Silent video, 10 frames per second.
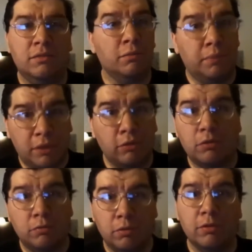for
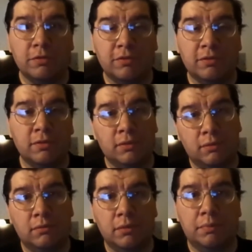better or worse,
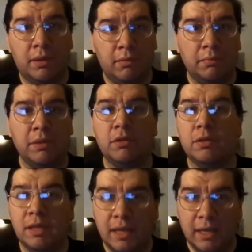would probably be
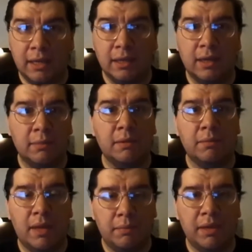okay. I
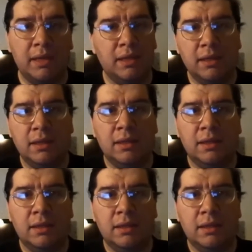mean, maybe